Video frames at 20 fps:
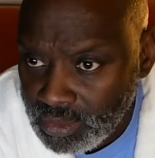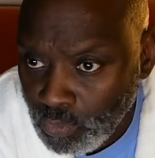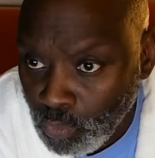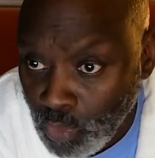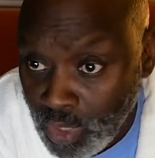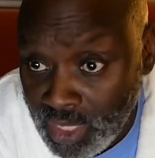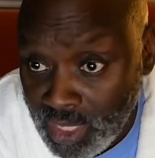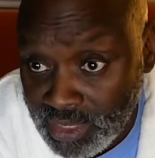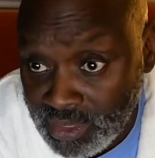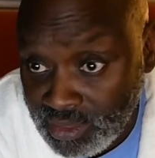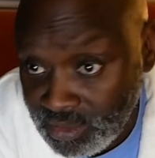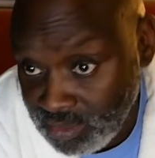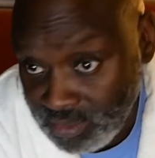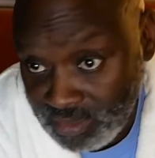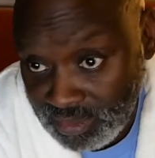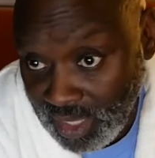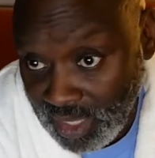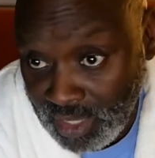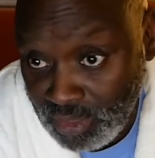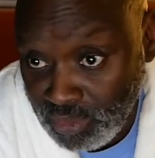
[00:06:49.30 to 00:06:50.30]
was,
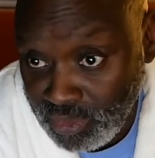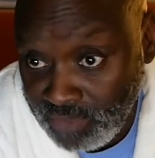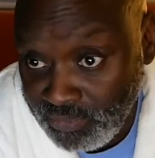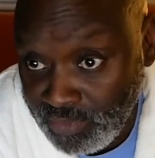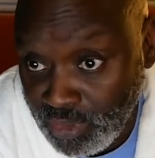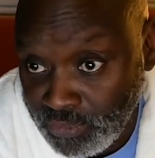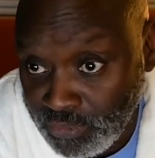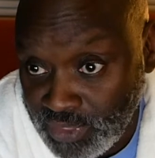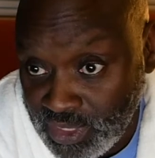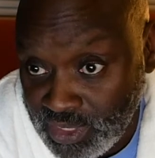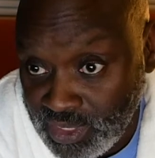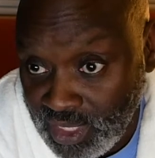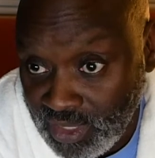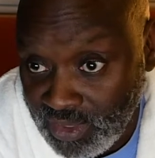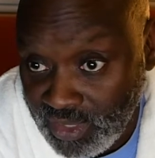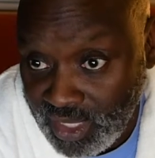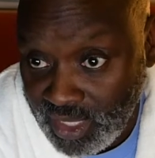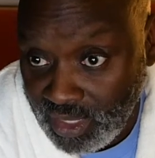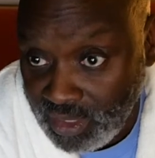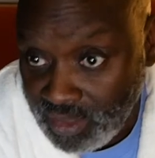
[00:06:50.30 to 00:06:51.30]
I don't even know if she's
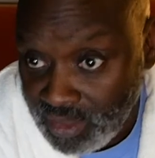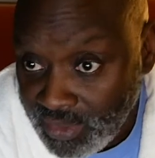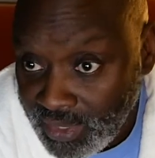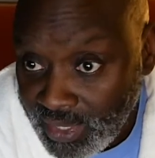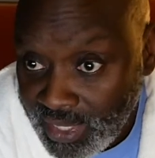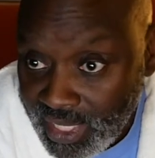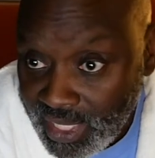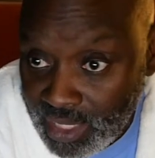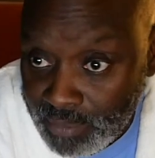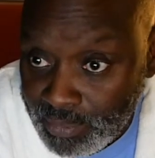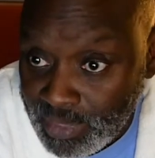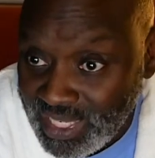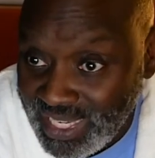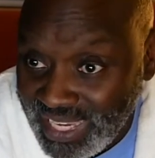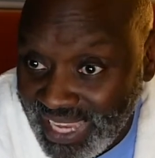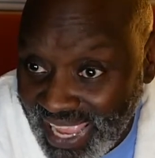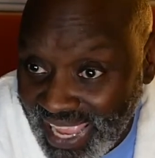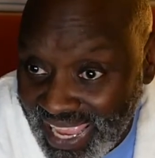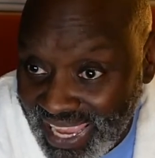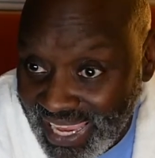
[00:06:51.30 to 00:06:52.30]
still there,
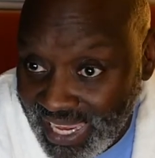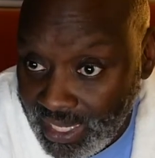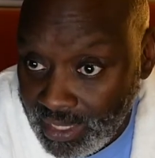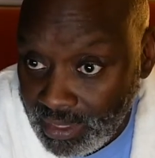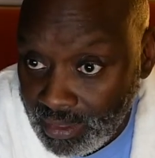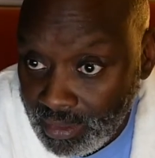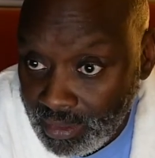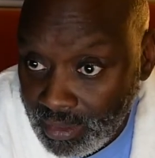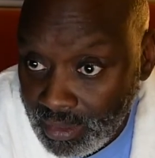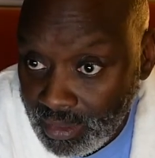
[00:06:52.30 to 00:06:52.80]
Emily Ann.